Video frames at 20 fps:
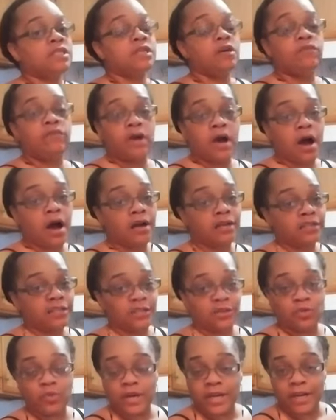
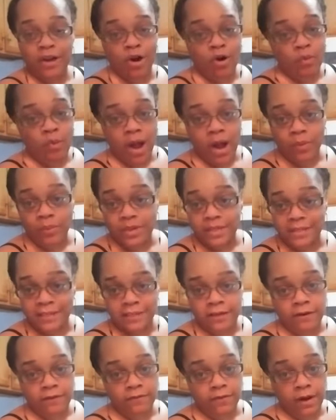self-conscious. We know why we
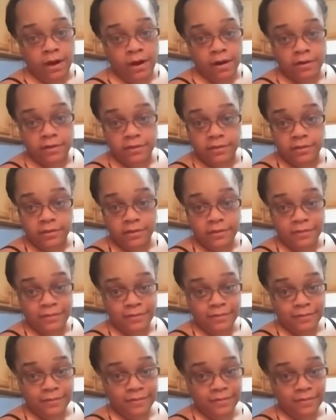self-conscious.
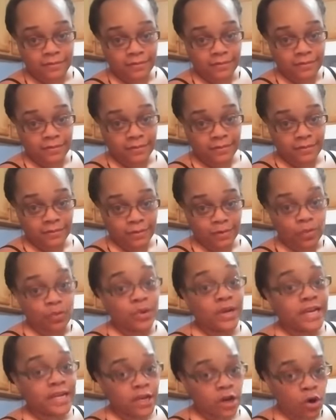
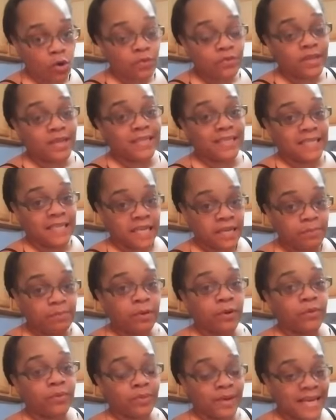We know the
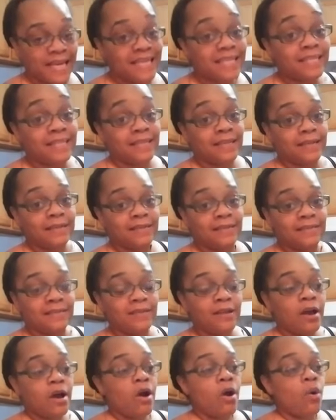deeper
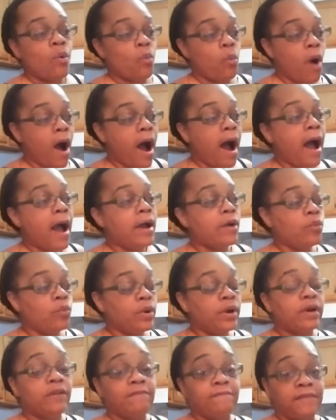reasons why
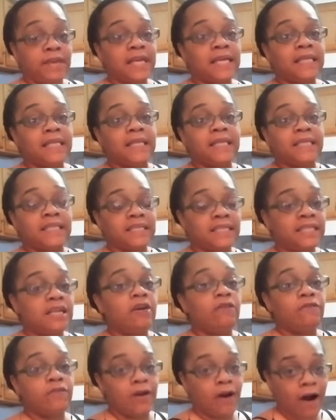we're feeling
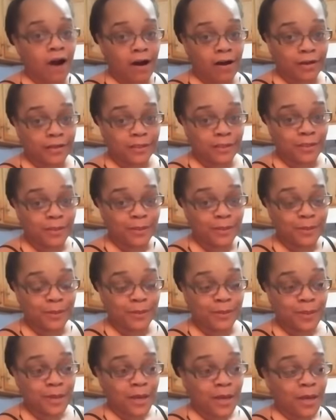
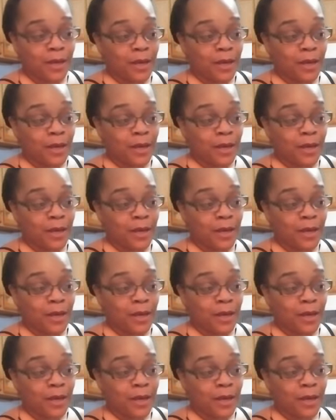self-conscious.